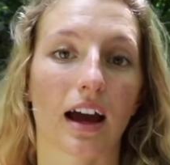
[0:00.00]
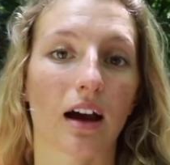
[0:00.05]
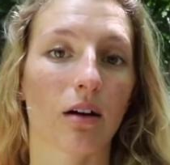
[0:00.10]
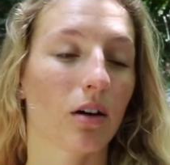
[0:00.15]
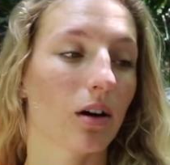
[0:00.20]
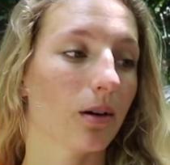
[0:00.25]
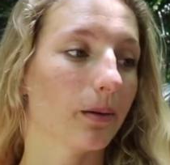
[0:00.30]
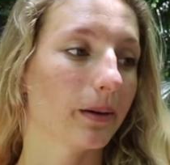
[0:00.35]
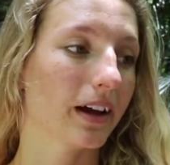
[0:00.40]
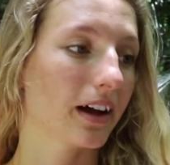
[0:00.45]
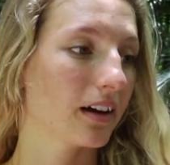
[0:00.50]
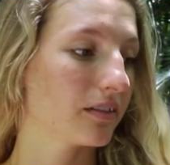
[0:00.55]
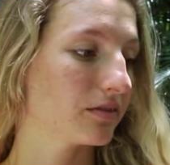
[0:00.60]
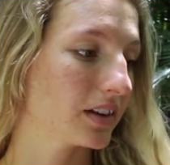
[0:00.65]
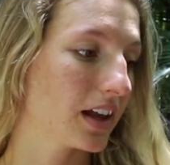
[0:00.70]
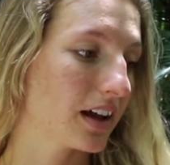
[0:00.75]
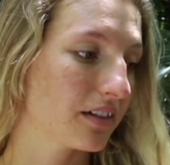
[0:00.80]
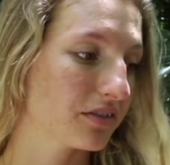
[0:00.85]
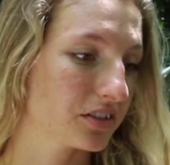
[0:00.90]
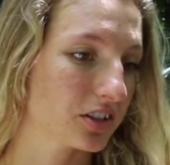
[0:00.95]
Now all we have
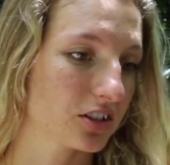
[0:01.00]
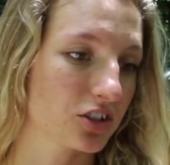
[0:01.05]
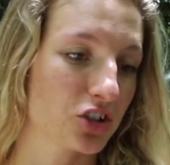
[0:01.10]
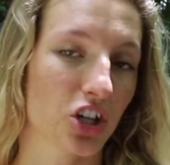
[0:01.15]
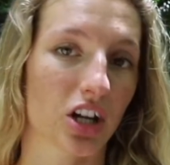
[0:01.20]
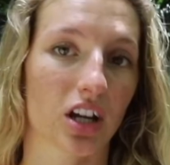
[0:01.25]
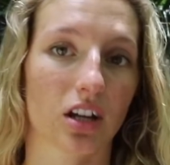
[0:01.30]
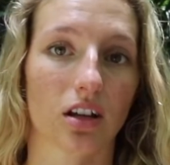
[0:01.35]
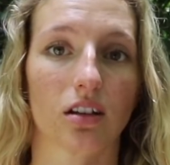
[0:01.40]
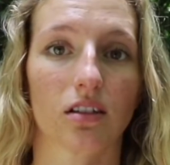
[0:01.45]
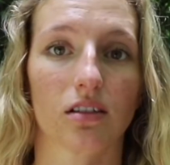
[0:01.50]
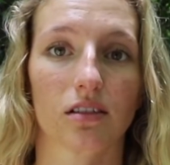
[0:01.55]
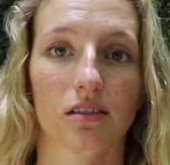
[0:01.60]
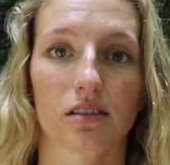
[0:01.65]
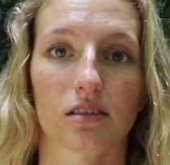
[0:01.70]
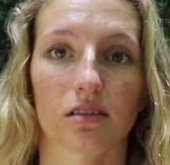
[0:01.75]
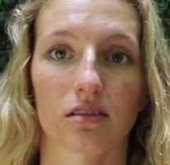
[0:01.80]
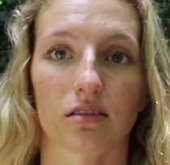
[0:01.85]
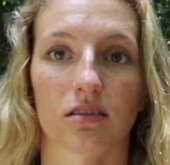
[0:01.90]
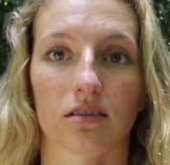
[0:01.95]
left are
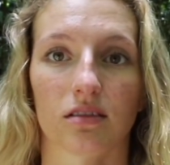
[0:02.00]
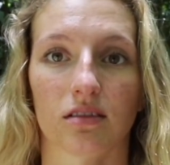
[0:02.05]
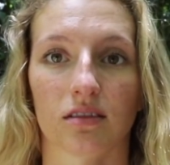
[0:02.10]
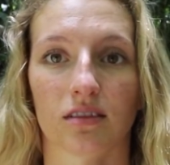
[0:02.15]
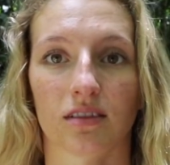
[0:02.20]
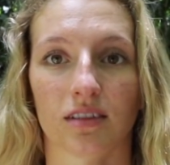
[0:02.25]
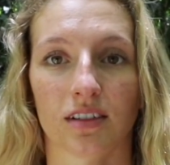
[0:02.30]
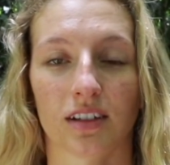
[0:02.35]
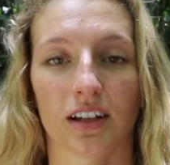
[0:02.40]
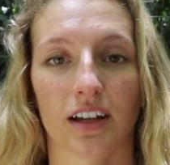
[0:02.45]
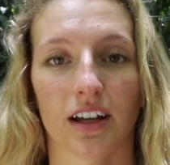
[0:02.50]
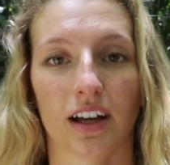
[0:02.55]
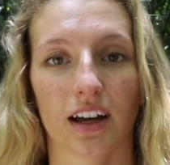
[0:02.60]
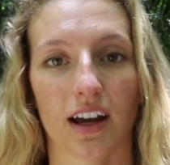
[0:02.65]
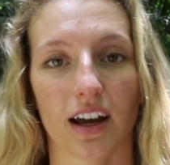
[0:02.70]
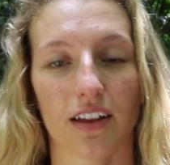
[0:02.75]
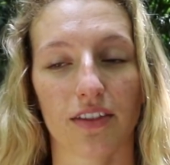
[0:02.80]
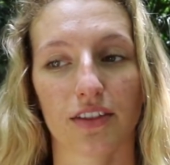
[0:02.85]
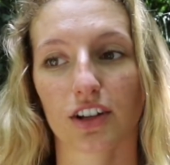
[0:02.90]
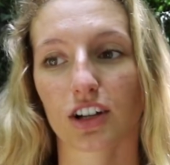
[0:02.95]
chickens.
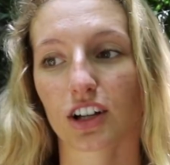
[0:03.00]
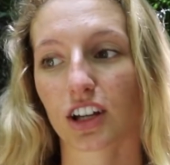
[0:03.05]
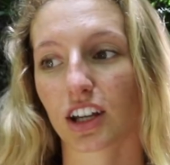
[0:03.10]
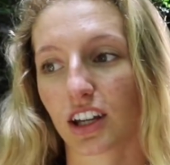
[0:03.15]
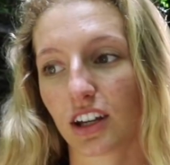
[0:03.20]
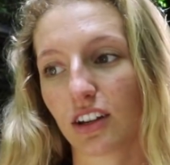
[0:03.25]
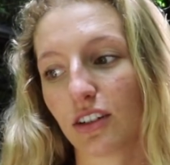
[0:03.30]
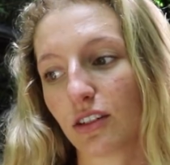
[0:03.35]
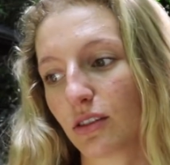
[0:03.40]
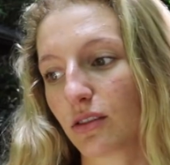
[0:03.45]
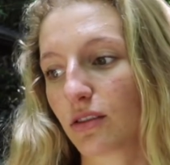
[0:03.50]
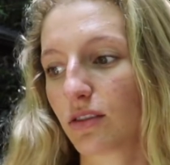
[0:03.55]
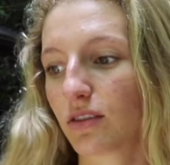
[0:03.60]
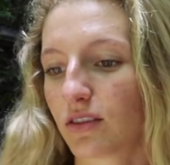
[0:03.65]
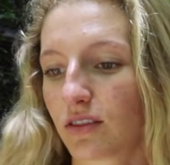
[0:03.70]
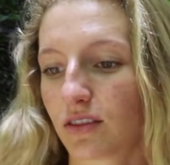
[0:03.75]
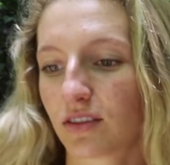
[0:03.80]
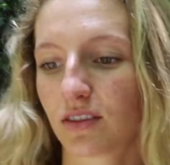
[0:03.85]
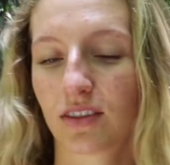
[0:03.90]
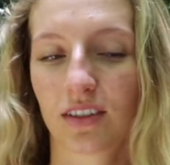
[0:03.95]
Chickens. And, and they're cute.
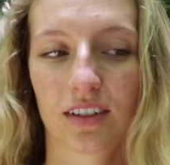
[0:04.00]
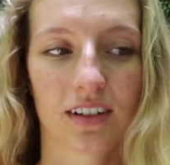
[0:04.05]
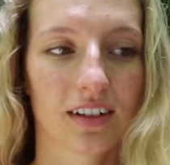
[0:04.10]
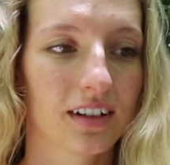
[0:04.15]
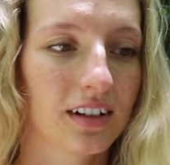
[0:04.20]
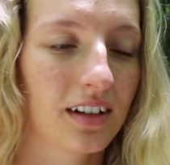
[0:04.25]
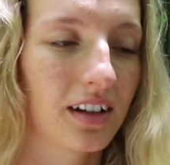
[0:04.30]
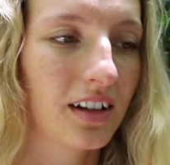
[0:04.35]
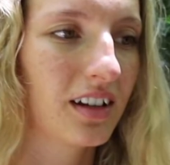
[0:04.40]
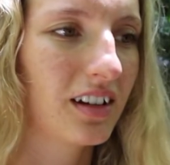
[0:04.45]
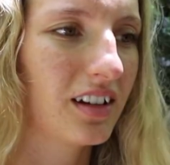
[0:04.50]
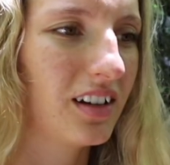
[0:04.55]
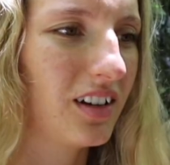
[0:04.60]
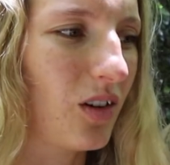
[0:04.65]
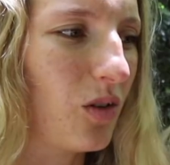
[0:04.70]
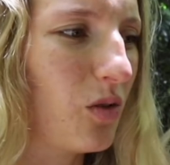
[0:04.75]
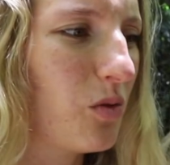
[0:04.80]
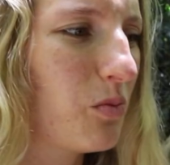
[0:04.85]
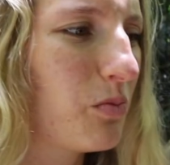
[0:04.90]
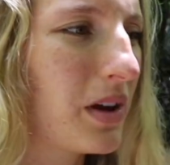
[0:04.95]
Pigs.
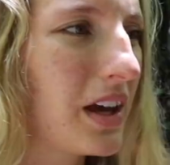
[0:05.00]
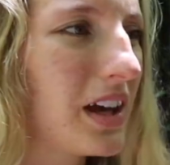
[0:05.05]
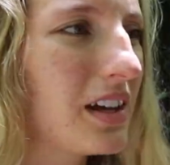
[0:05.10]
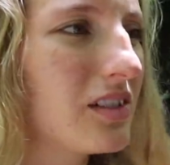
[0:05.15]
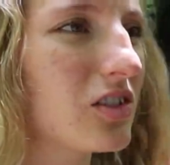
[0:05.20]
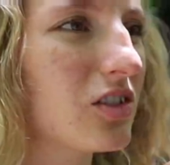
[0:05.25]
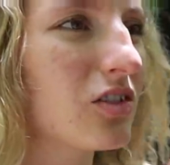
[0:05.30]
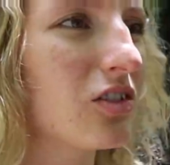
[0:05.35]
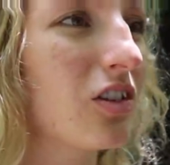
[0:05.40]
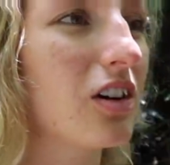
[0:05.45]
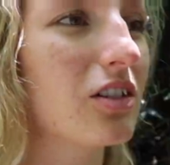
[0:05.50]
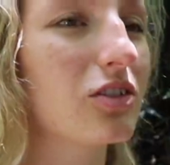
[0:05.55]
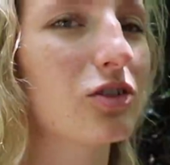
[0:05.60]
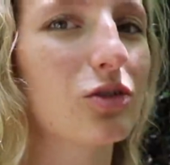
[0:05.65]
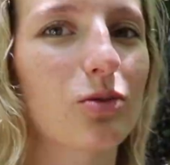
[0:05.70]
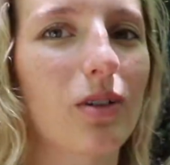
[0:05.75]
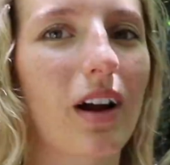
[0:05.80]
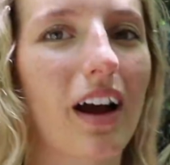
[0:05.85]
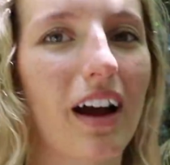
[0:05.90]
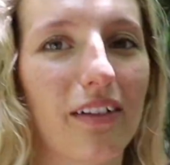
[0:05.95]
No, pigs are not
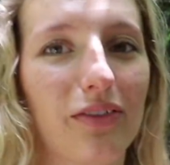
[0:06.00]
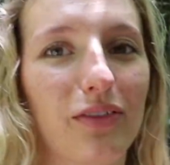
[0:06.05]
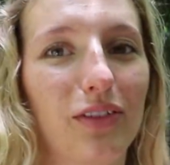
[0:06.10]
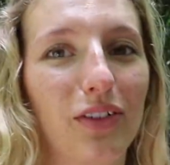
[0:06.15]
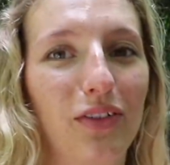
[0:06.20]
derived